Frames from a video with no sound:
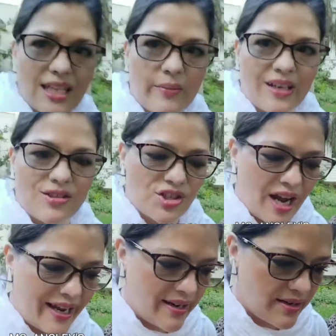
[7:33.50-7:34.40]
I mean
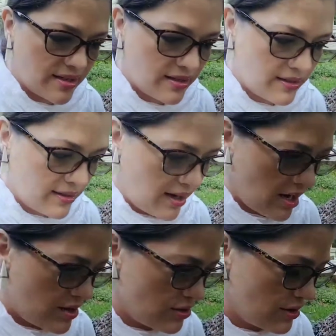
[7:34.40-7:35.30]
giant
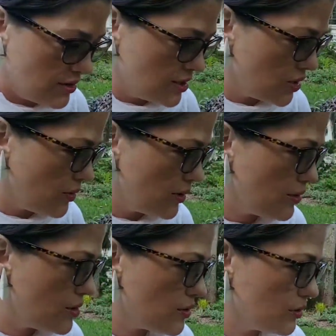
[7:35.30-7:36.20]
100,
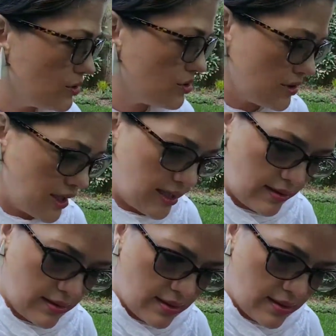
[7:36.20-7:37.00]
200 year old tree.